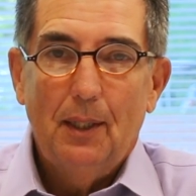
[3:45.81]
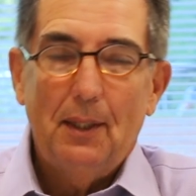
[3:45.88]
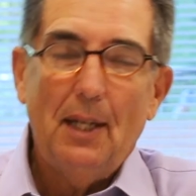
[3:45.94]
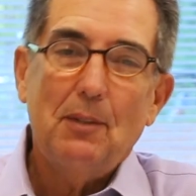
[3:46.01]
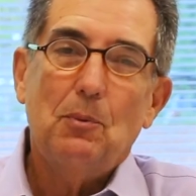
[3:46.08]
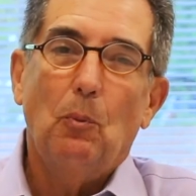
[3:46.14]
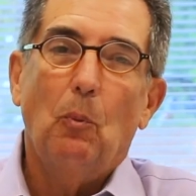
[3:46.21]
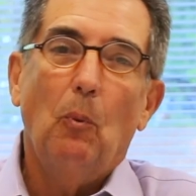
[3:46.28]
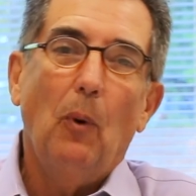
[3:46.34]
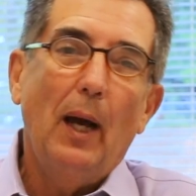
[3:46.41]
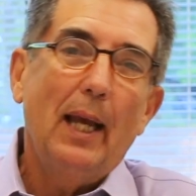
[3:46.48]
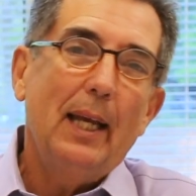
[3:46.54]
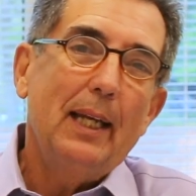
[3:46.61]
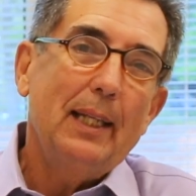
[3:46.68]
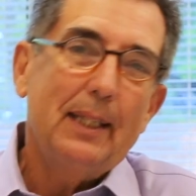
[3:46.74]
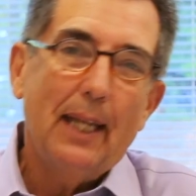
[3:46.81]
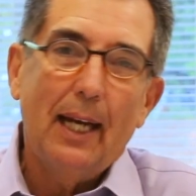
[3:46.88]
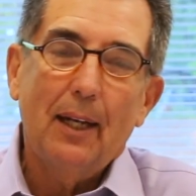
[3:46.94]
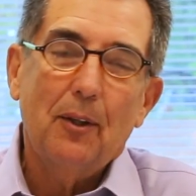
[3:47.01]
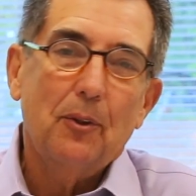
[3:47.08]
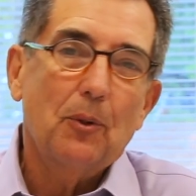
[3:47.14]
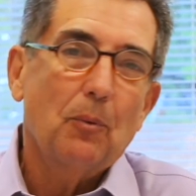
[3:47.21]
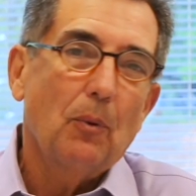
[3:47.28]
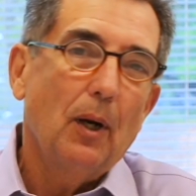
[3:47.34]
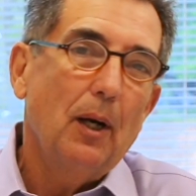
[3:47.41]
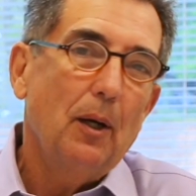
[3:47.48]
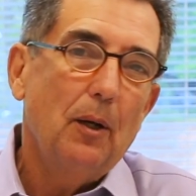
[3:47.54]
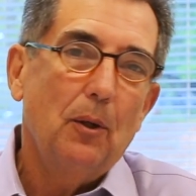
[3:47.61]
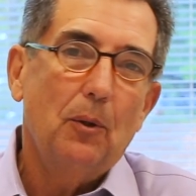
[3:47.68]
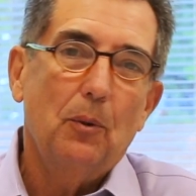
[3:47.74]
That's way down the
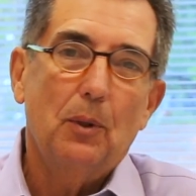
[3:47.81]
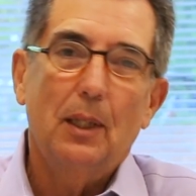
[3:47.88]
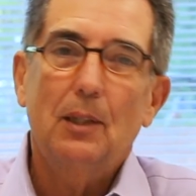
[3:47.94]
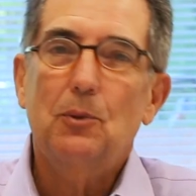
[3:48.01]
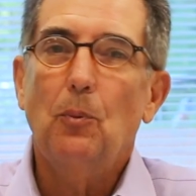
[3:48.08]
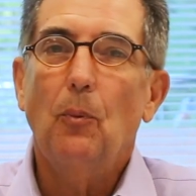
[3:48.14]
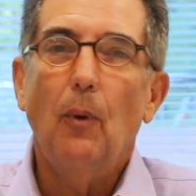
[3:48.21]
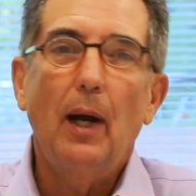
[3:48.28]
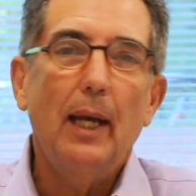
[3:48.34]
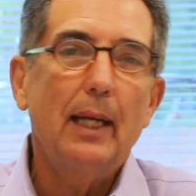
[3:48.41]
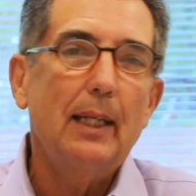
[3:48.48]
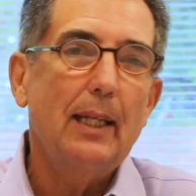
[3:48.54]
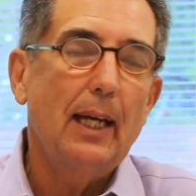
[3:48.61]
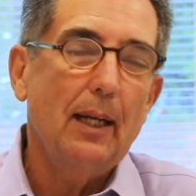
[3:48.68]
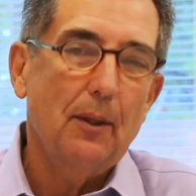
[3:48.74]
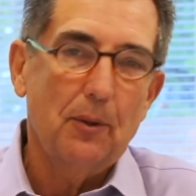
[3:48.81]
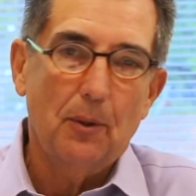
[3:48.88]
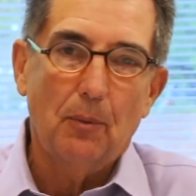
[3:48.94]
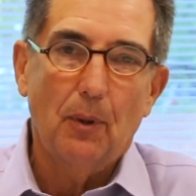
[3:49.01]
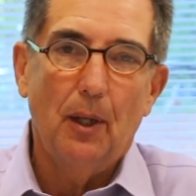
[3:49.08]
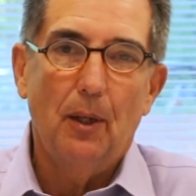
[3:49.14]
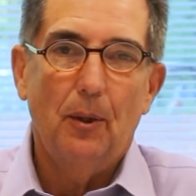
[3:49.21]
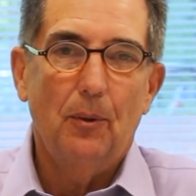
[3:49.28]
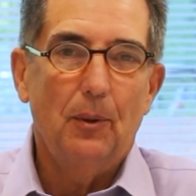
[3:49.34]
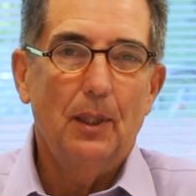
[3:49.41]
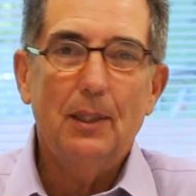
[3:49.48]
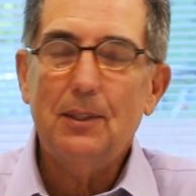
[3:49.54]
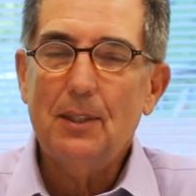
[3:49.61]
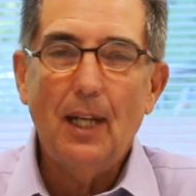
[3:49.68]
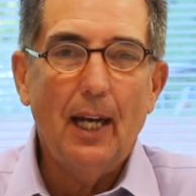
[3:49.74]
road. It's way down the road.
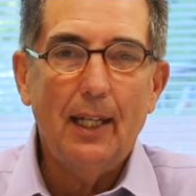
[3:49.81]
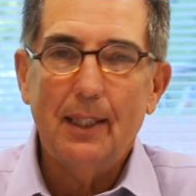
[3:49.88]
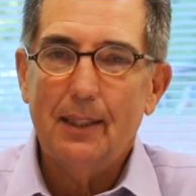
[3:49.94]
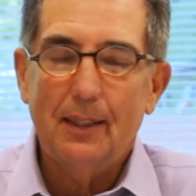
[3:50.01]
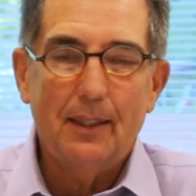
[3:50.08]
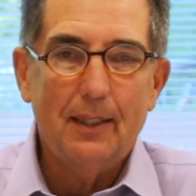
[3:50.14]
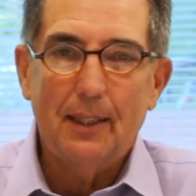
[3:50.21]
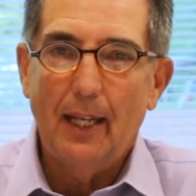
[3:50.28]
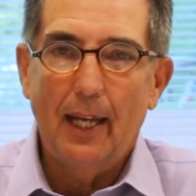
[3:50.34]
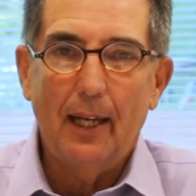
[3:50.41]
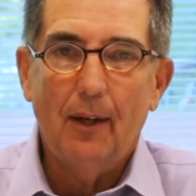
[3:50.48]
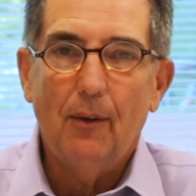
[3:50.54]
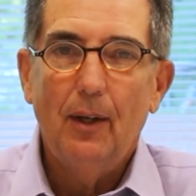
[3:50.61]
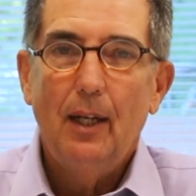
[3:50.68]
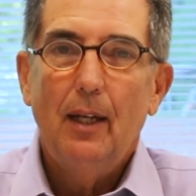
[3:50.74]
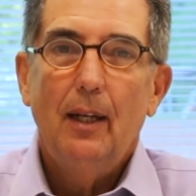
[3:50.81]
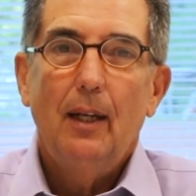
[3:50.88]
It's not now.